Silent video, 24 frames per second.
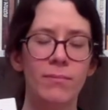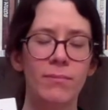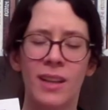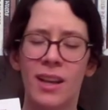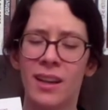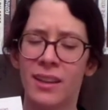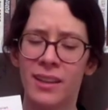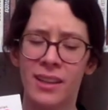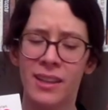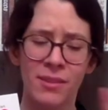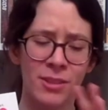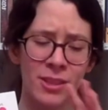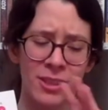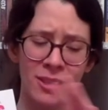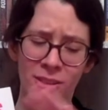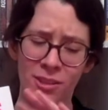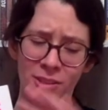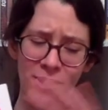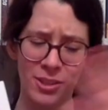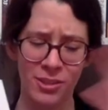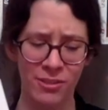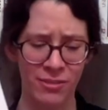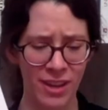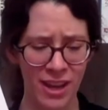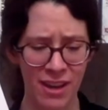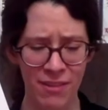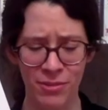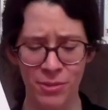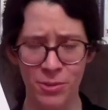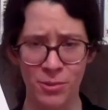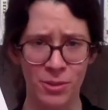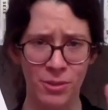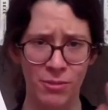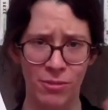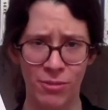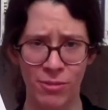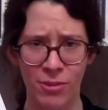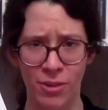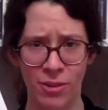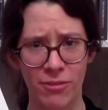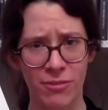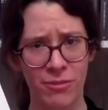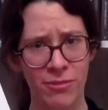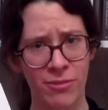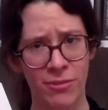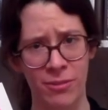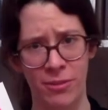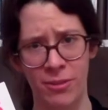That gives lots of avenues of
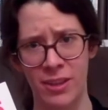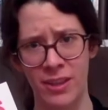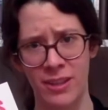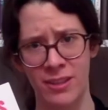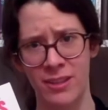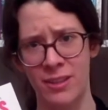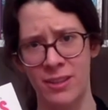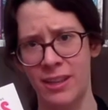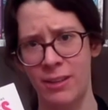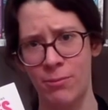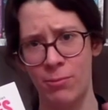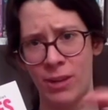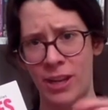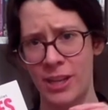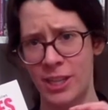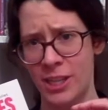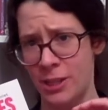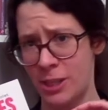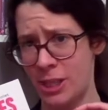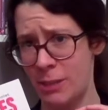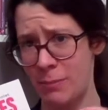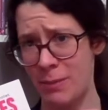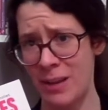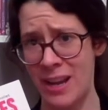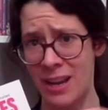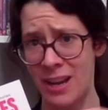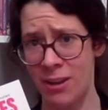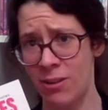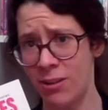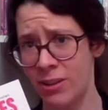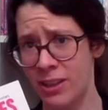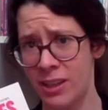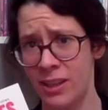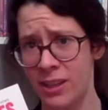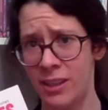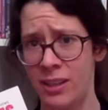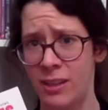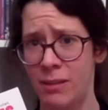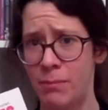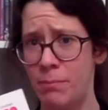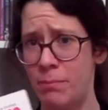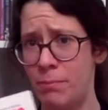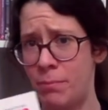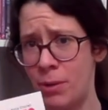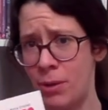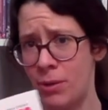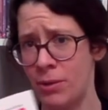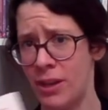thought for things like relationship anarchy,
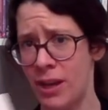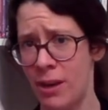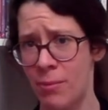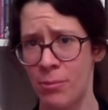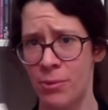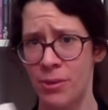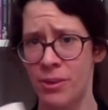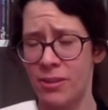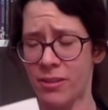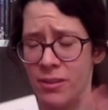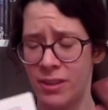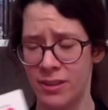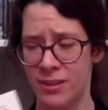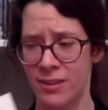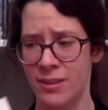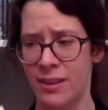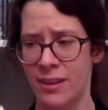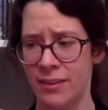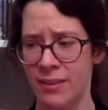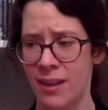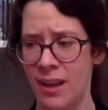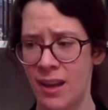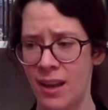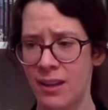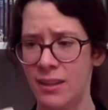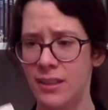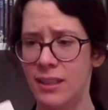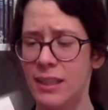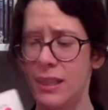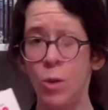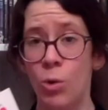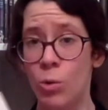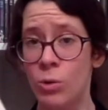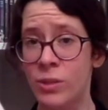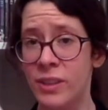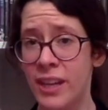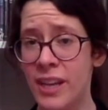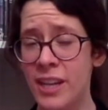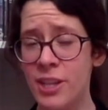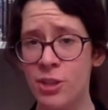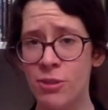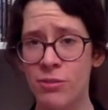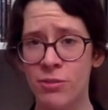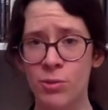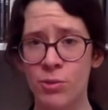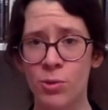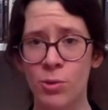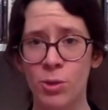polyamory, things like that. Old age,
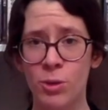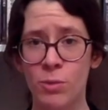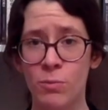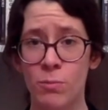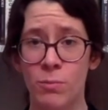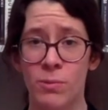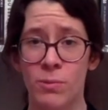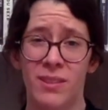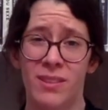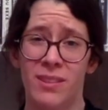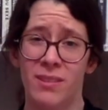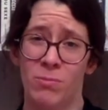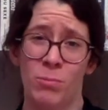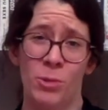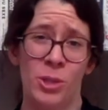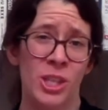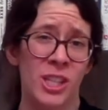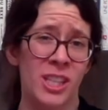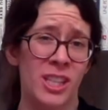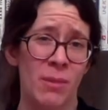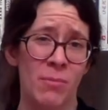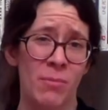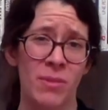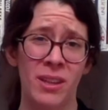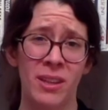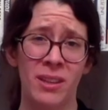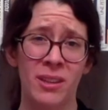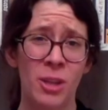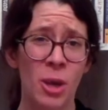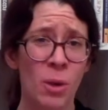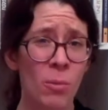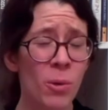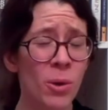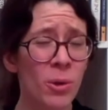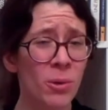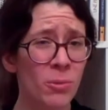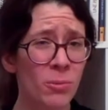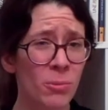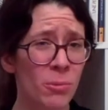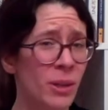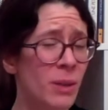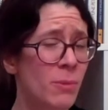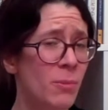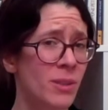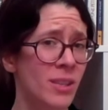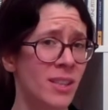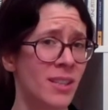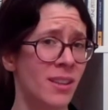of course, which is something no one
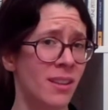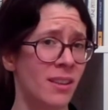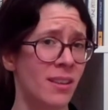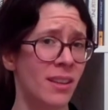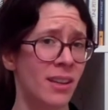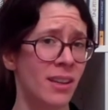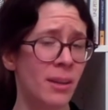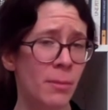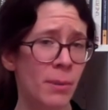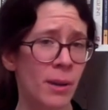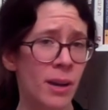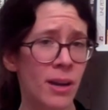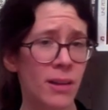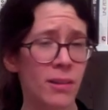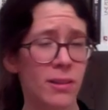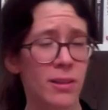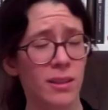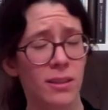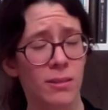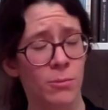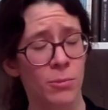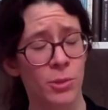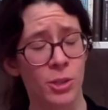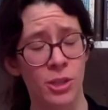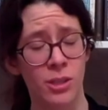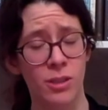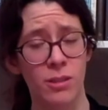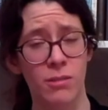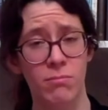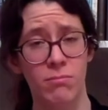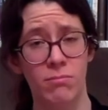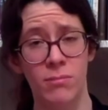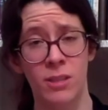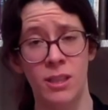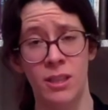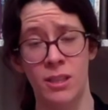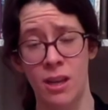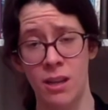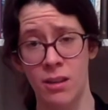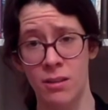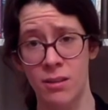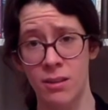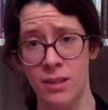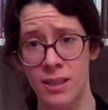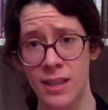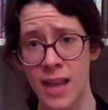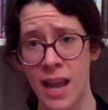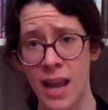really wants to think about, which is
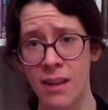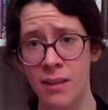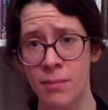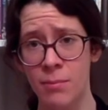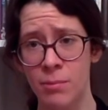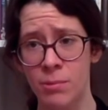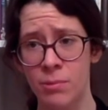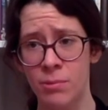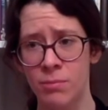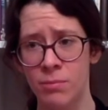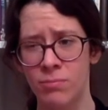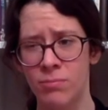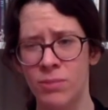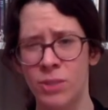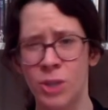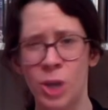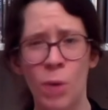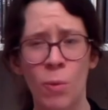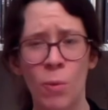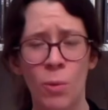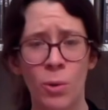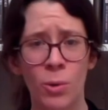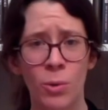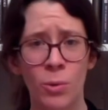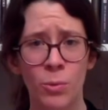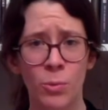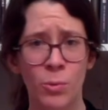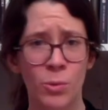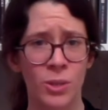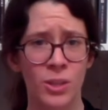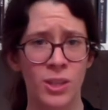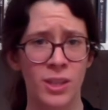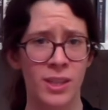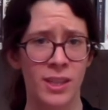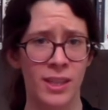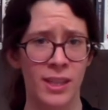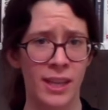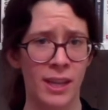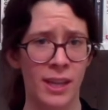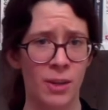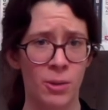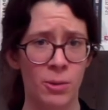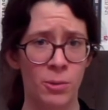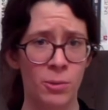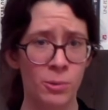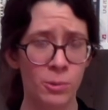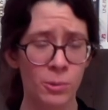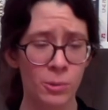understandable. No one wants to get
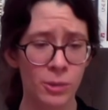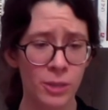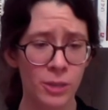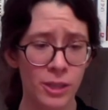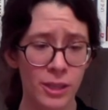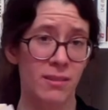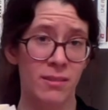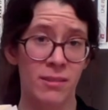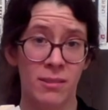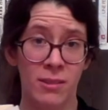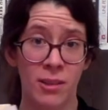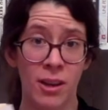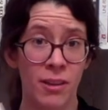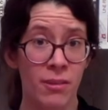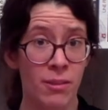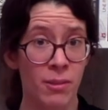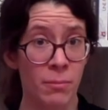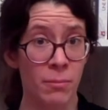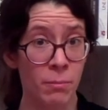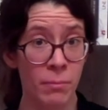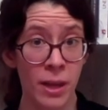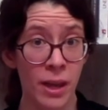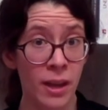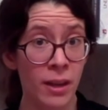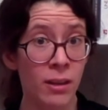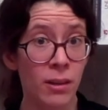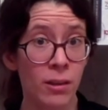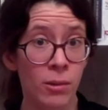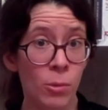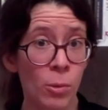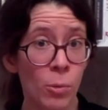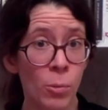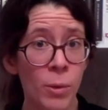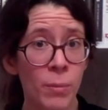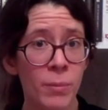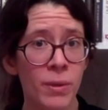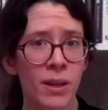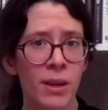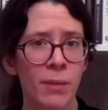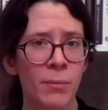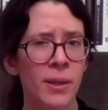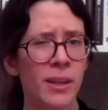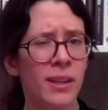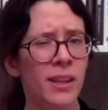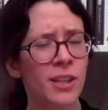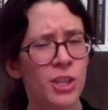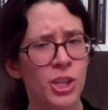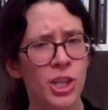old, neither men nor women. I
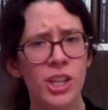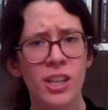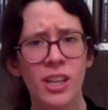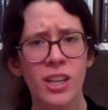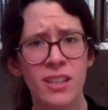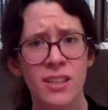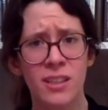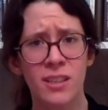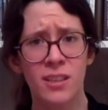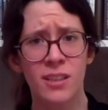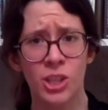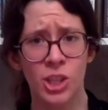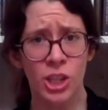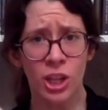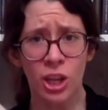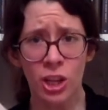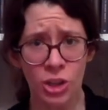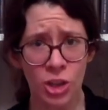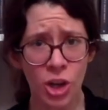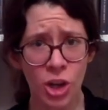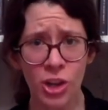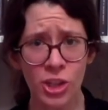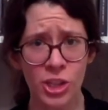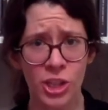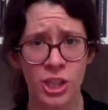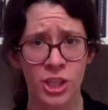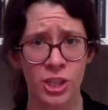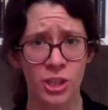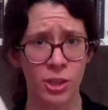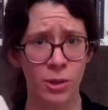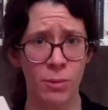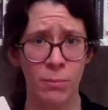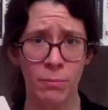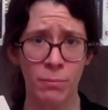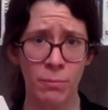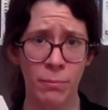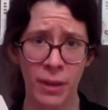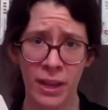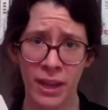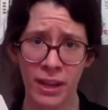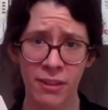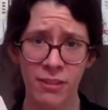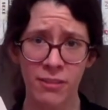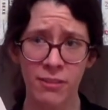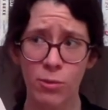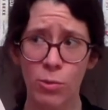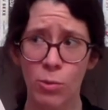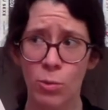mean, and she does, she acknowledges, you know,
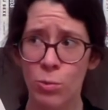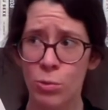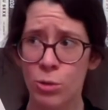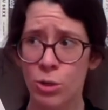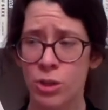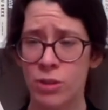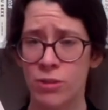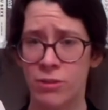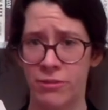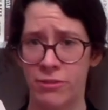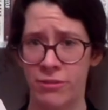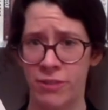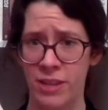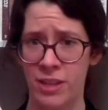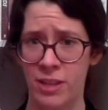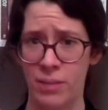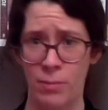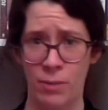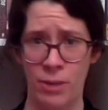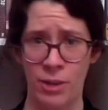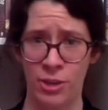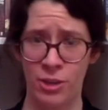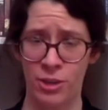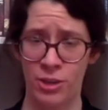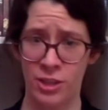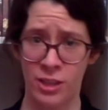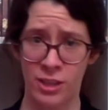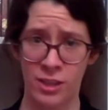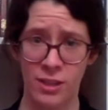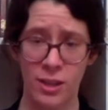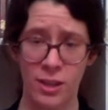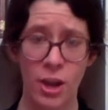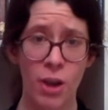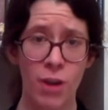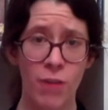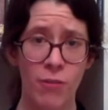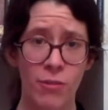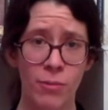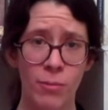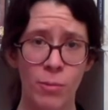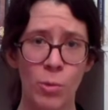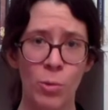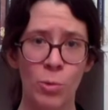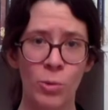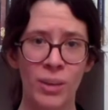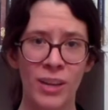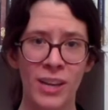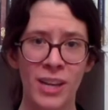men also face prejudice from
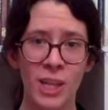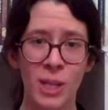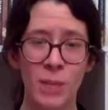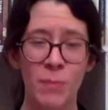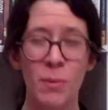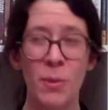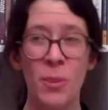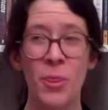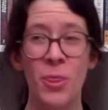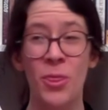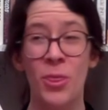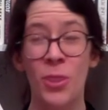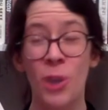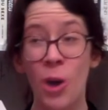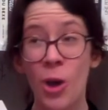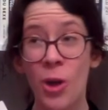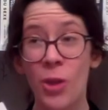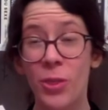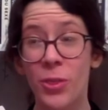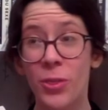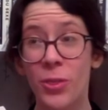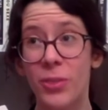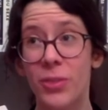old age, but not